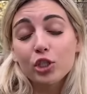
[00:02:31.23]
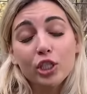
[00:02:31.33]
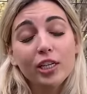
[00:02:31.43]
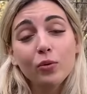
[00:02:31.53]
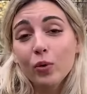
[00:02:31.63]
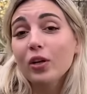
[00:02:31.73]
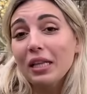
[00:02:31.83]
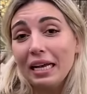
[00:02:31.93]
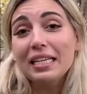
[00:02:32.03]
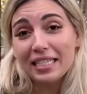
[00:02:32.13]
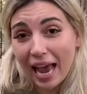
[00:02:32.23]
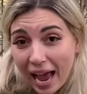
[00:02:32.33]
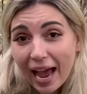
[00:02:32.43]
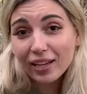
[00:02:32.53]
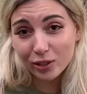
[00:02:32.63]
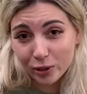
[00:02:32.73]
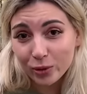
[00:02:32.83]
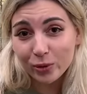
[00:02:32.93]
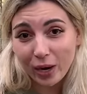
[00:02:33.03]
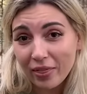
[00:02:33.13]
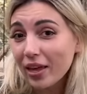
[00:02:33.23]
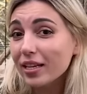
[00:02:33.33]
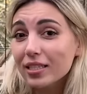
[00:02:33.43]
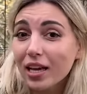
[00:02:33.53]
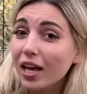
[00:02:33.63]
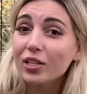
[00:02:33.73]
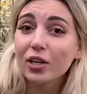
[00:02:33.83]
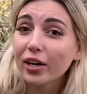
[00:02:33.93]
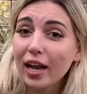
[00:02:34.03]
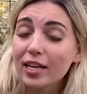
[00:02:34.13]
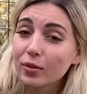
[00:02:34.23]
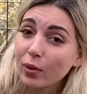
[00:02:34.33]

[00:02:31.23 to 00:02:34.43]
she will attack you. And that is not sarcasm.